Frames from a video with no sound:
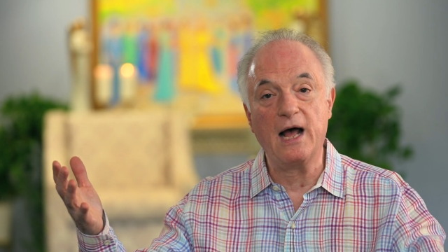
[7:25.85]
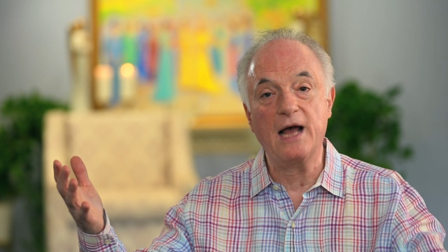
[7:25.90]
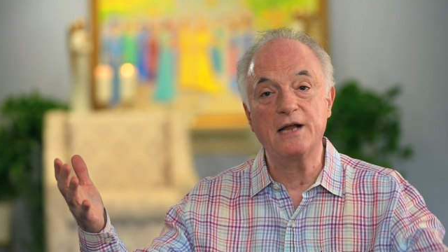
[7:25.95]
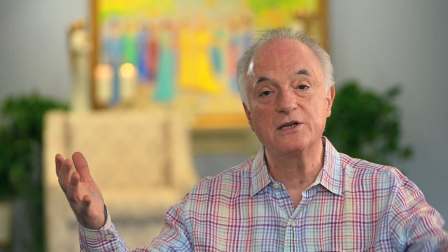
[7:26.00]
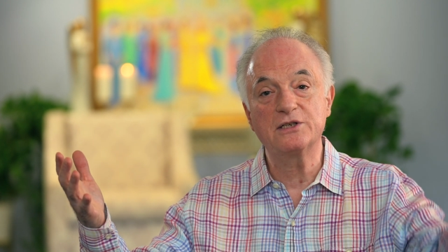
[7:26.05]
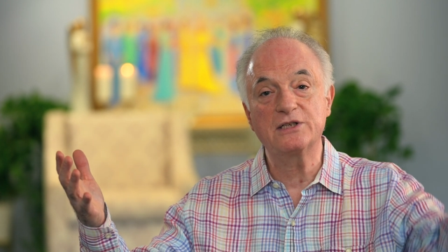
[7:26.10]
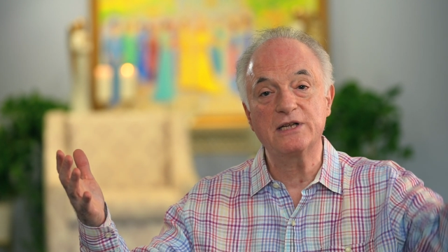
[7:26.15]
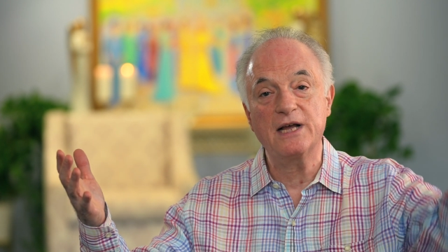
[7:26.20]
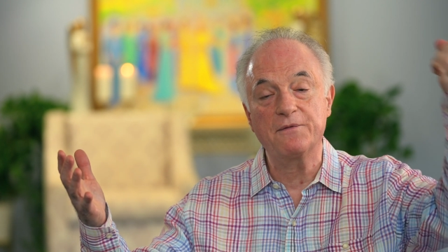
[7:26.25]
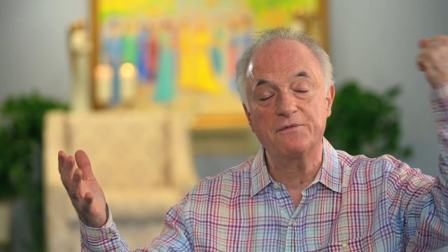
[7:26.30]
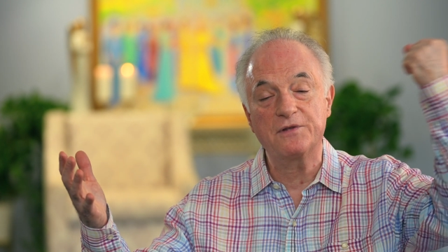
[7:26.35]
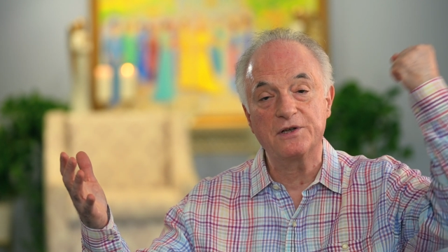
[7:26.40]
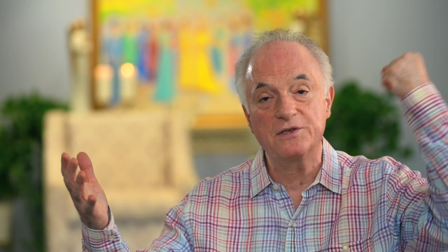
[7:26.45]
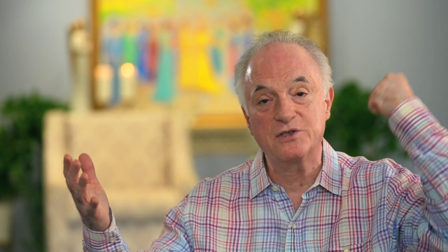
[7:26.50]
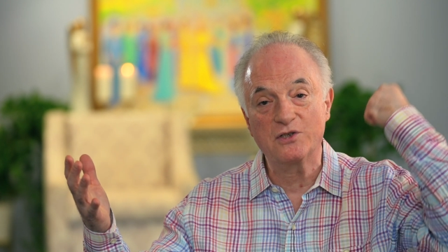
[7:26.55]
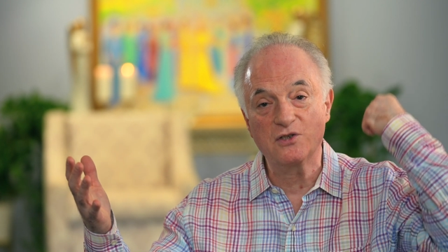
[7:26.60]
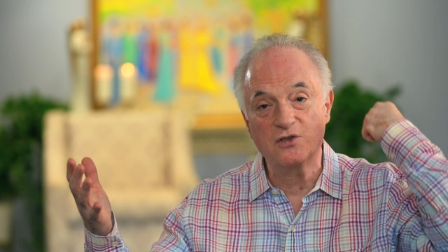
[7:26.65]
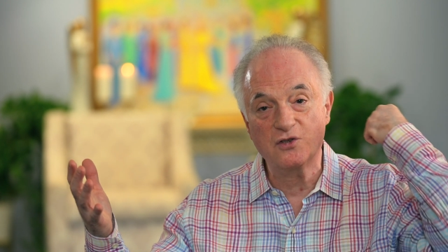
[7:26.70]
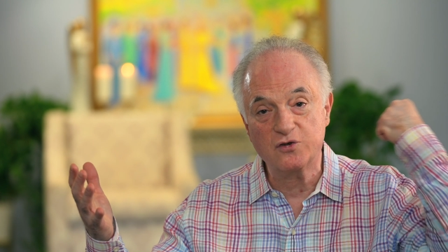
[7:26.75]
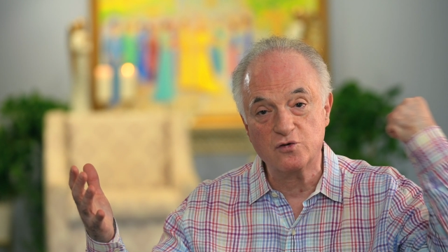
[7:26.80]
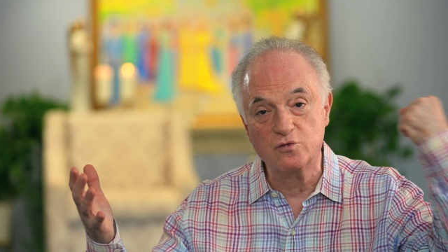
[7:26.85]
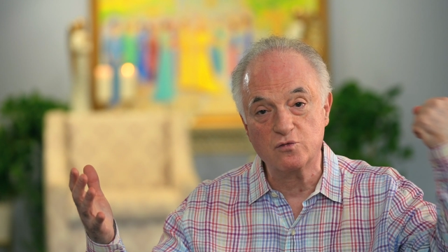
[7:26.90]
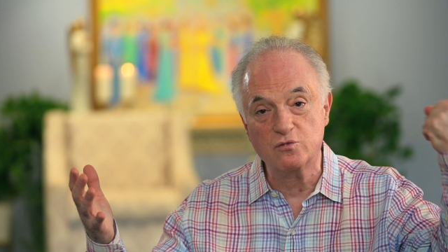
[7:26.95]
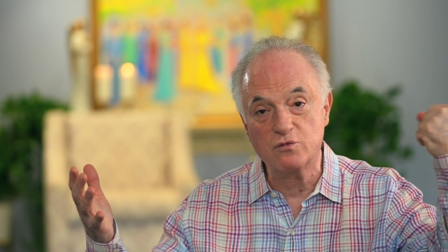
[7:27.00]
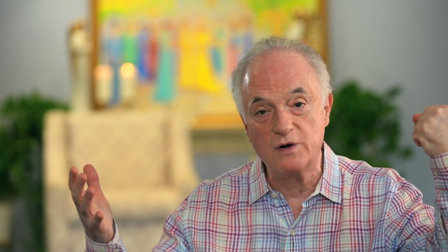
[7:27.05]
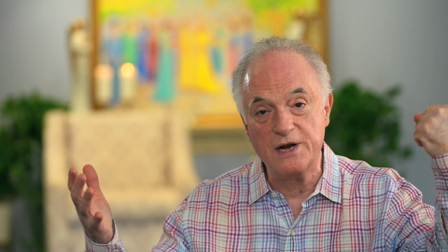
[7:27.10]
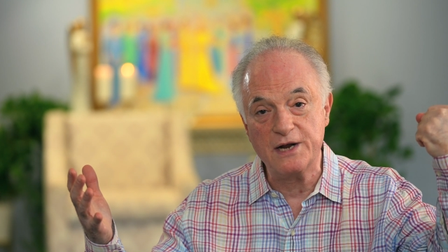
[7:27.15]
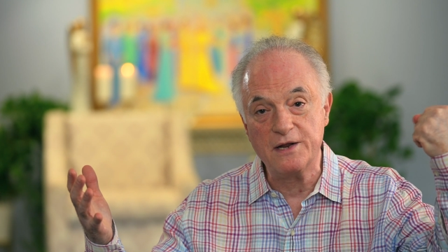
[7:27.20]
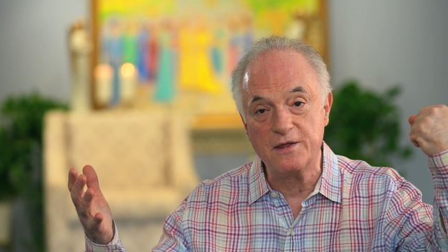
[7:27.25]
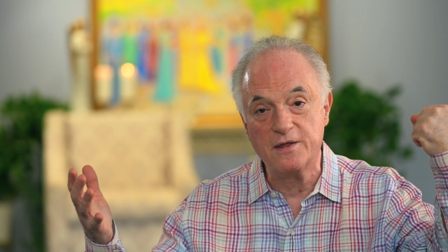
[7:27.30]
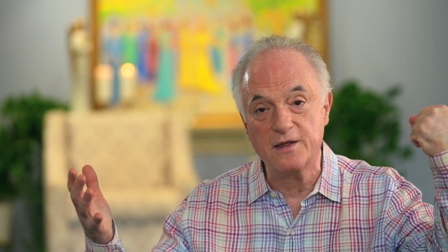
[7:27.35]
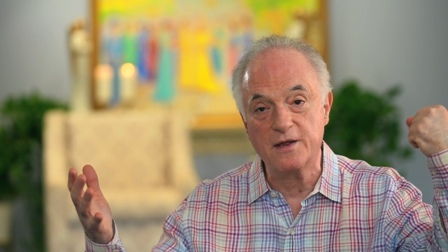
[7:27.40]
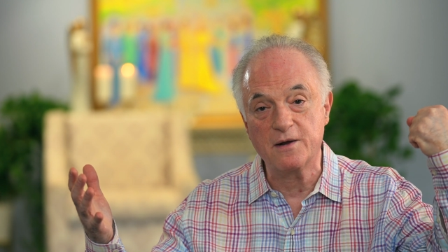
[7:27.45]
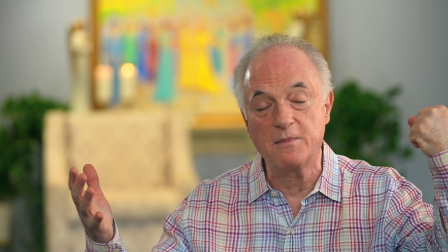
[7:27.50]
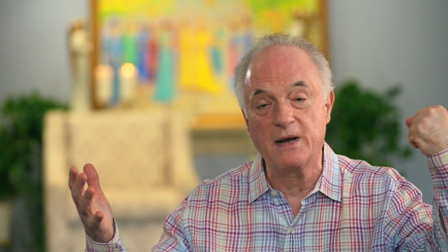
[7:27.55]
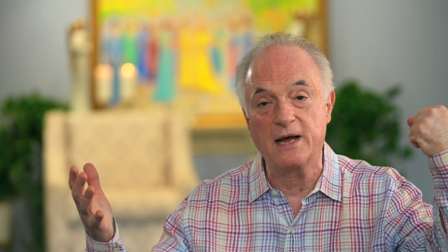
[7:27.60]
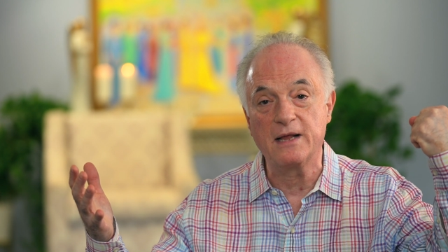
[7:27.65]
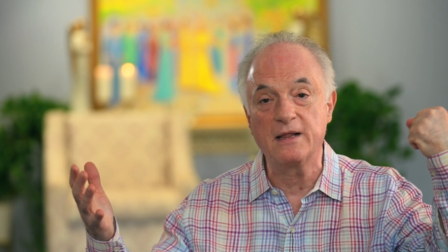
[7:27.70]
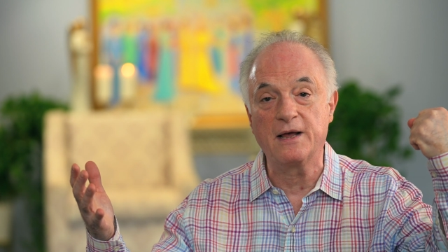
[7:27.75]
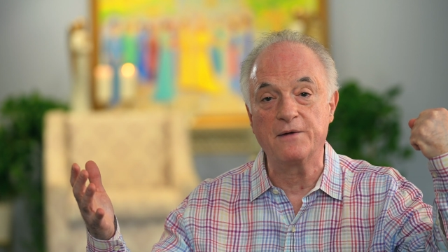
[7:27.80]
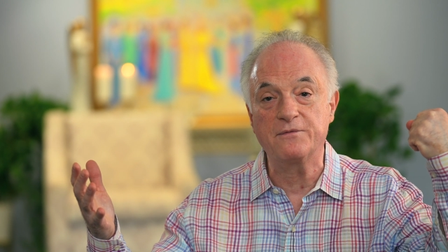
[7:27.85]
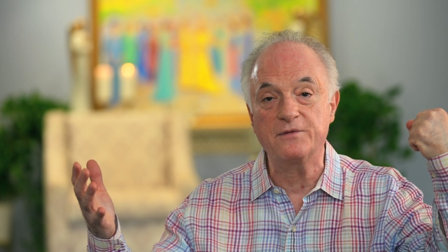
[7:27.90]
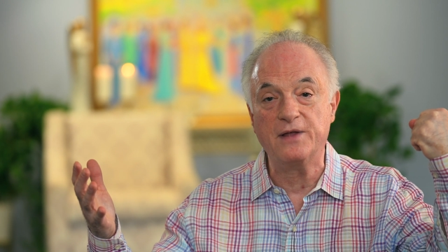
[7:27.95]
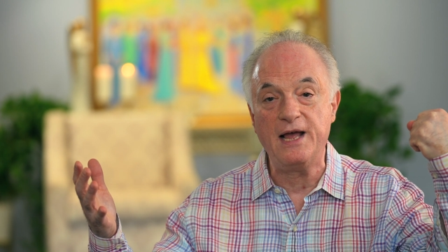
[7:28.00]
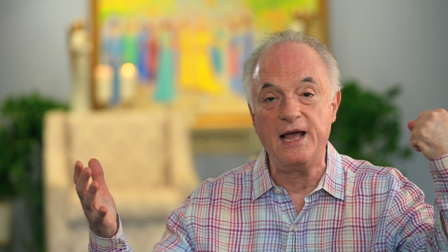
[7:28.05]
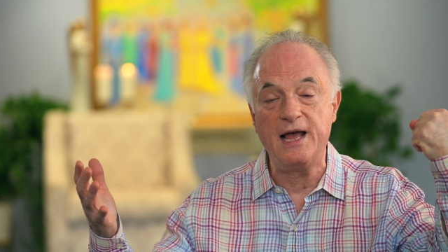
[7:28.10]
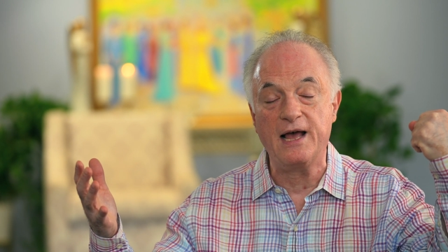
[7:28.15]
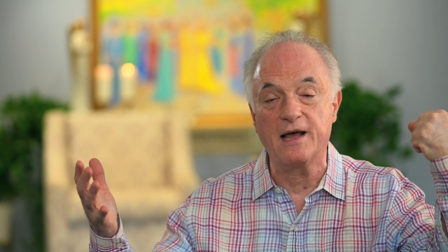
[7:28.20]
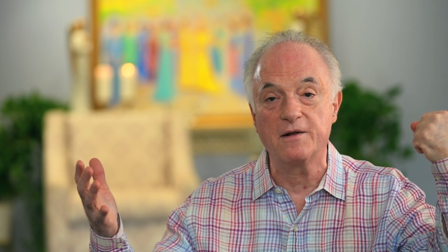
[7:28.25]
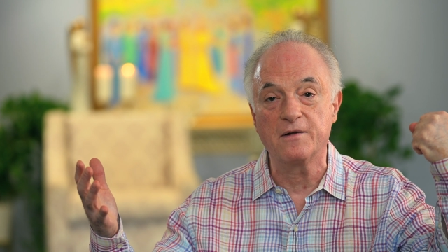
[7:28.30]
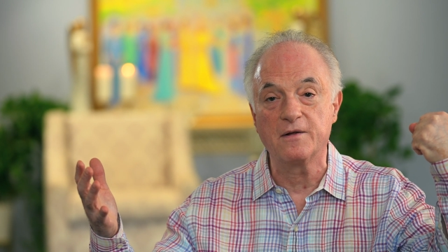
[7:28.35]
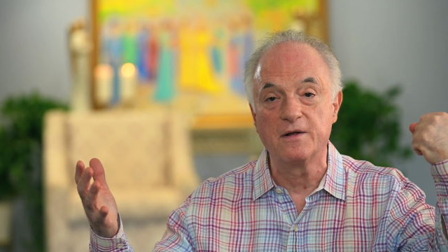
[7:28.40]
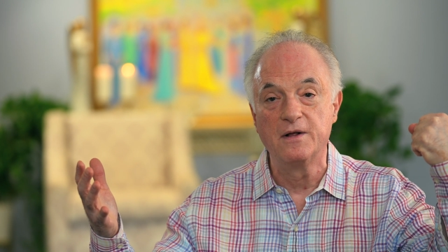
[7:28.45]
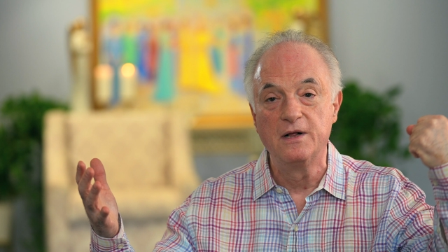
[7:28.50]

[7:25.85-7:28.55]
I just have to strengthen my left hand.